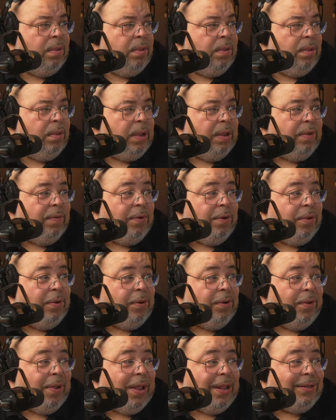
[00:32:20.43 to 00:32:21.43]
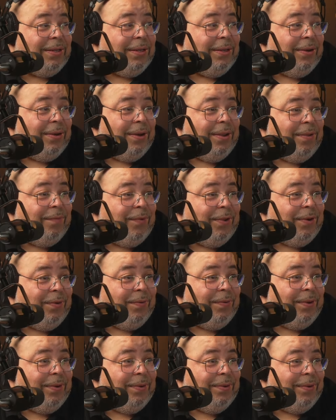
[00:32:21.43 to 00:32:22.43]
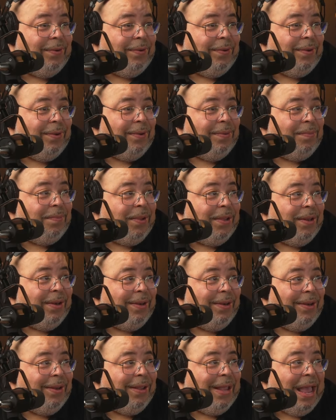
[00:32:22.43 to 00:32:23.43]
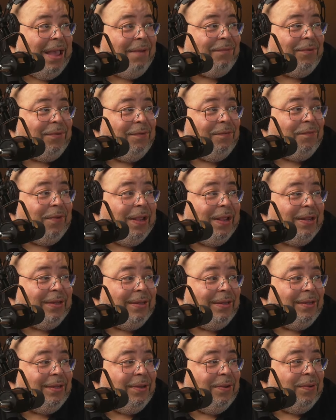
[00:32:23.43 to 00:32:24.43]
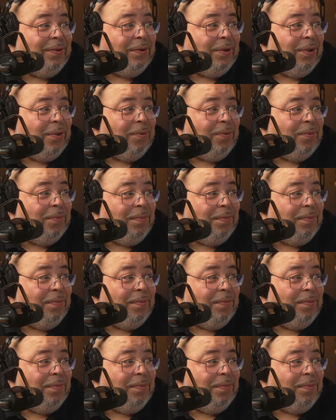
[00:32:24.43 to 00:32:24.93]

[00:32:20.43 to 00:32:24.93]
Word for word: Even though though I still love Unreal though, but After Effects is still dope.